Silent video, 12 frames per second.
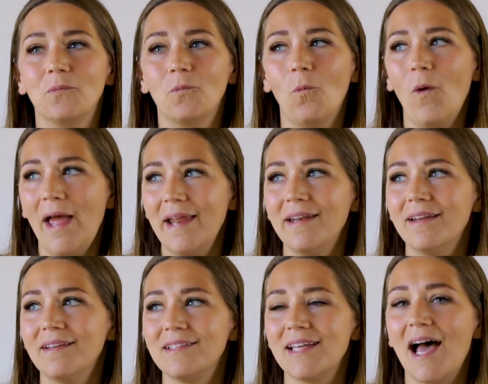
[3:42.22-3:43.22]

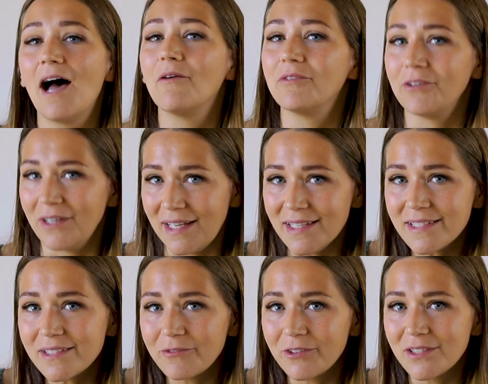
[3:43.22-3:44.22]
when to have
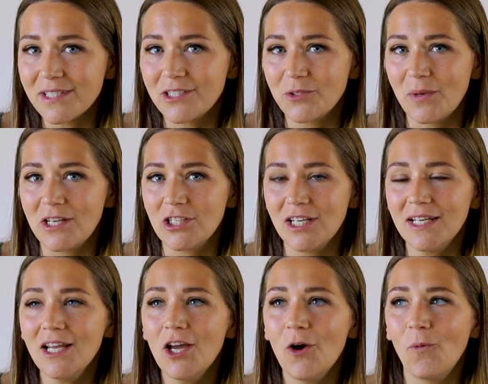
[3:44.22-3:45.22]
grace for a
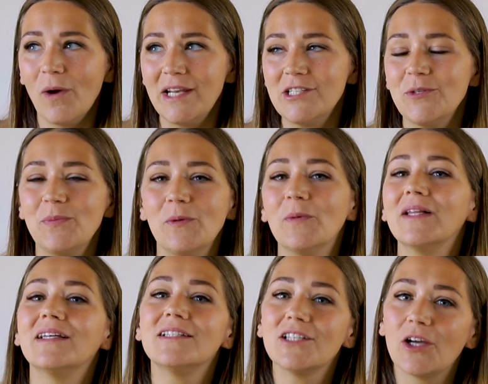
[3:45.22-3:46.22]
situation, when to be
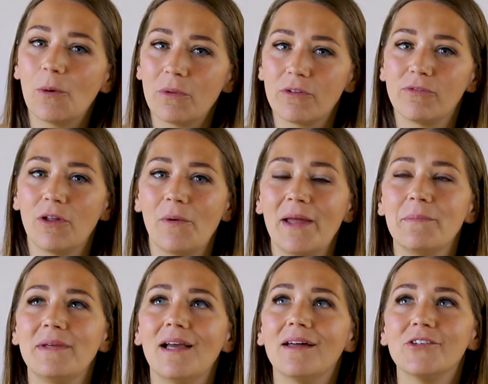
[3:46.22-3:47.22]
willing to go with the flow
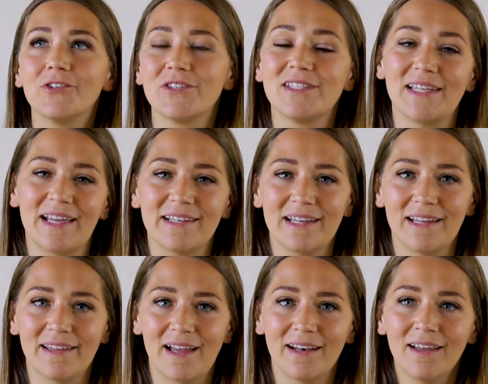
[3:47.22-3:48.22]
and be
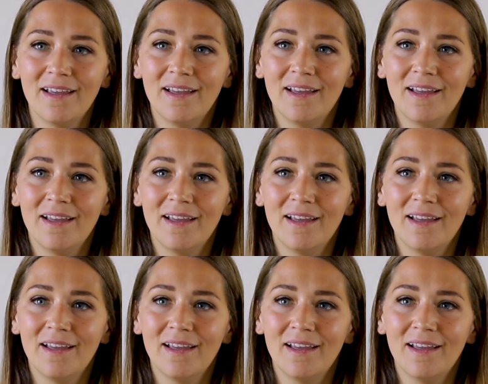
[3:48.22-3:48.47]
understanding that